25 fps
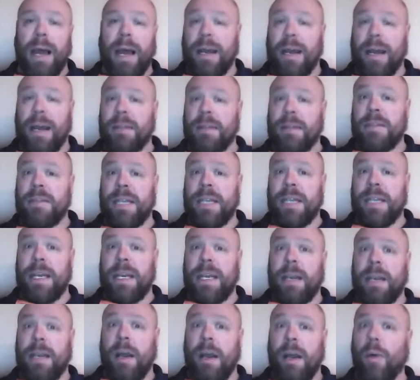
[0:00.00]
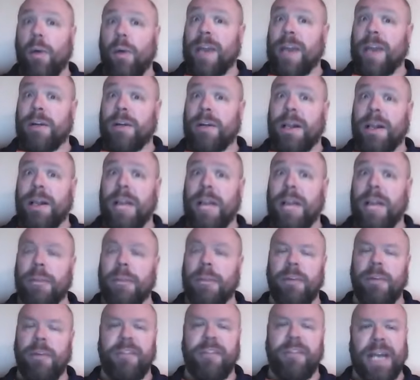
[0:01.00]
and uh, a weather and
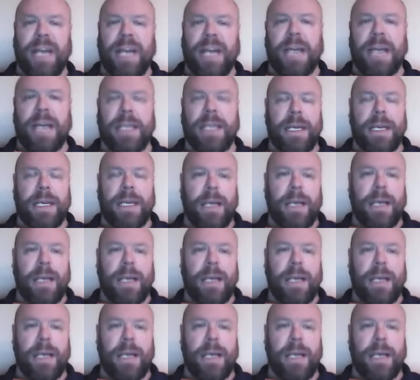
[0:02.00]
climate fanatic,